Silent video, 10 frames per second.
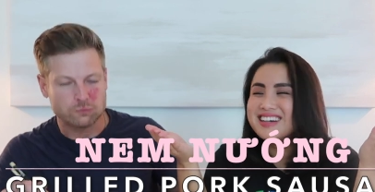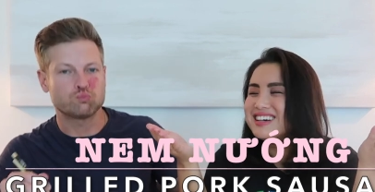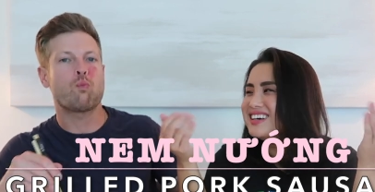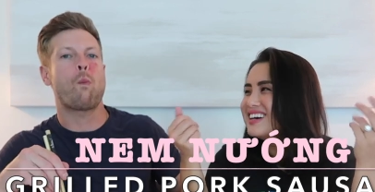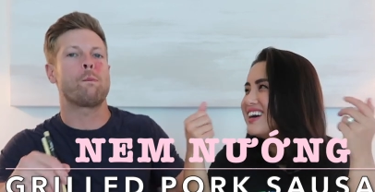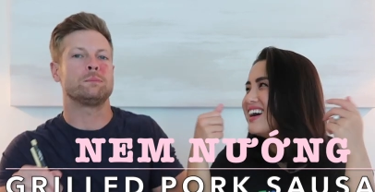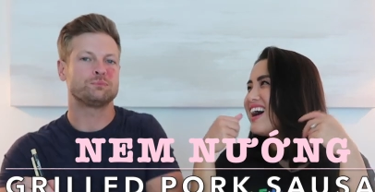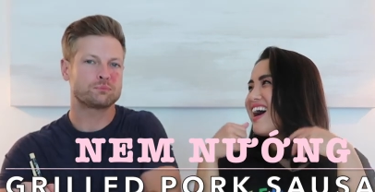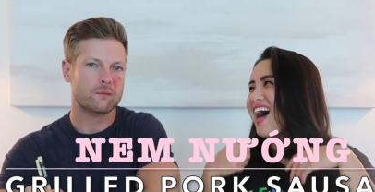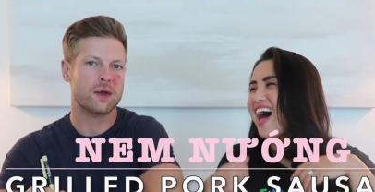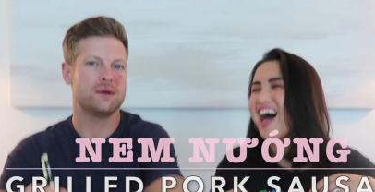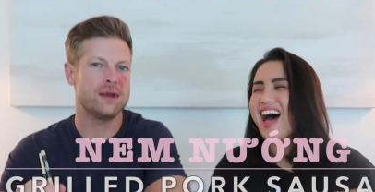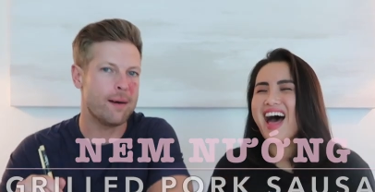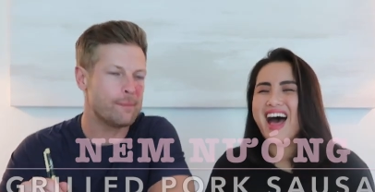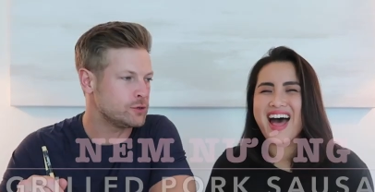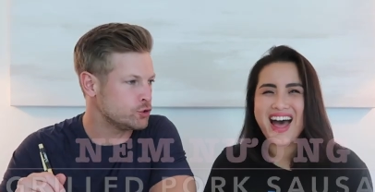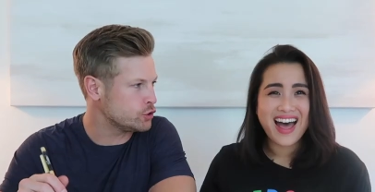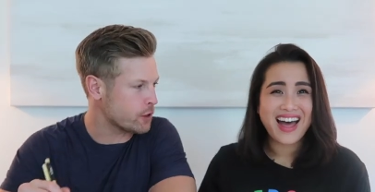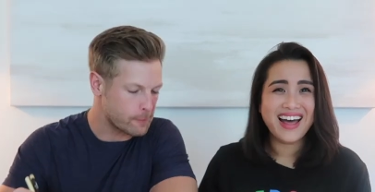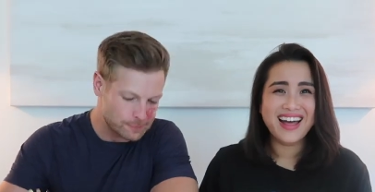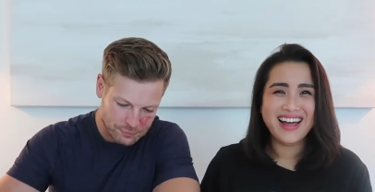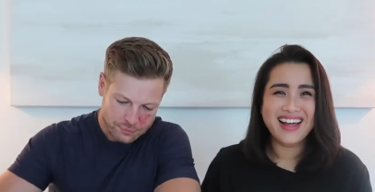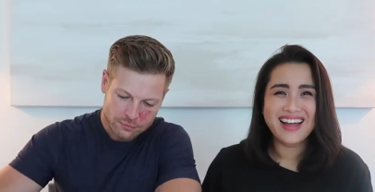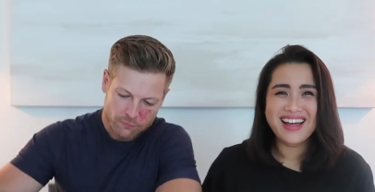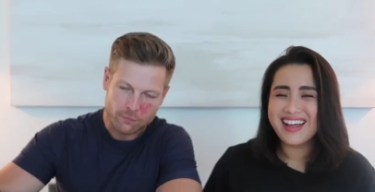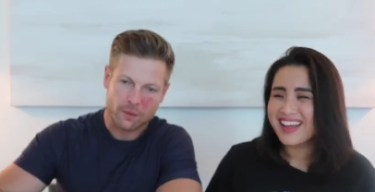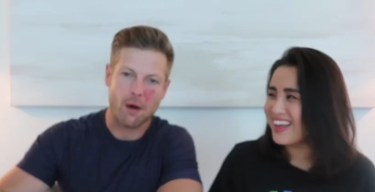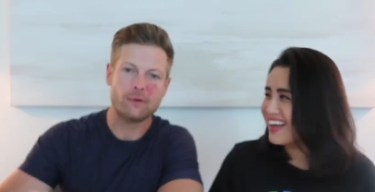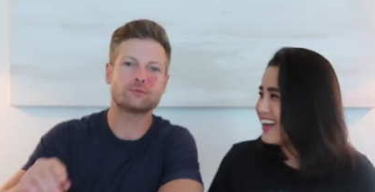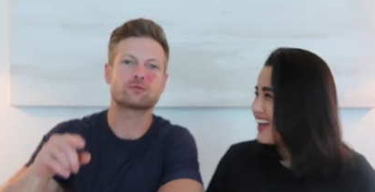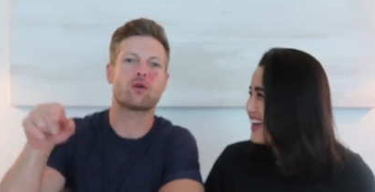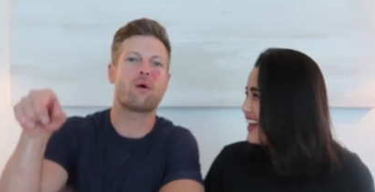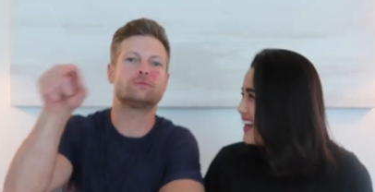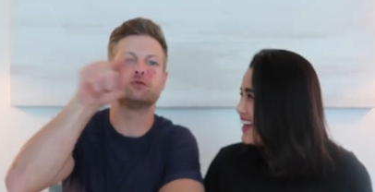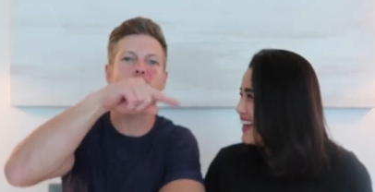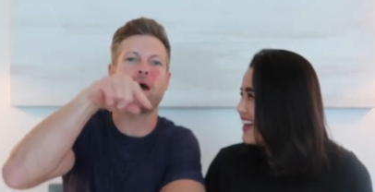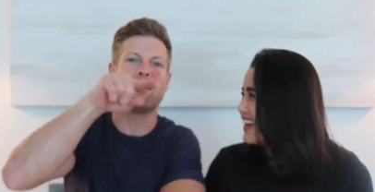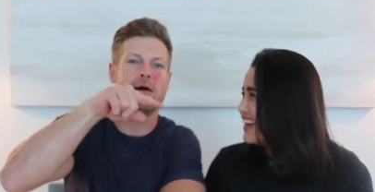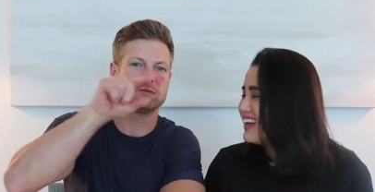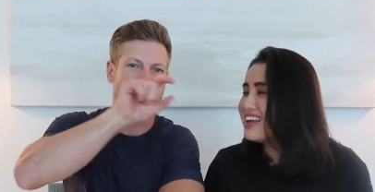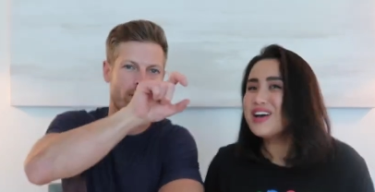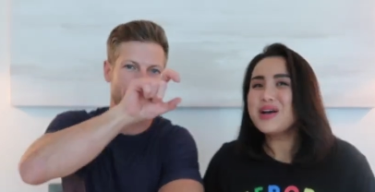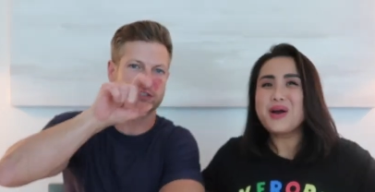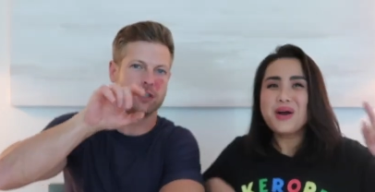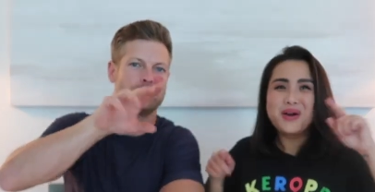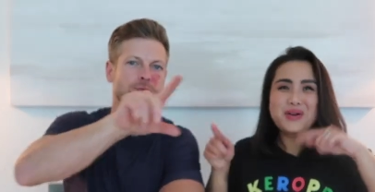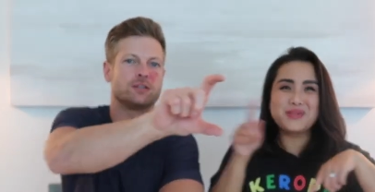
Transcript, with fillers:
Speaker 1: Mmm. Nem Noom. Rewind that. Erase it.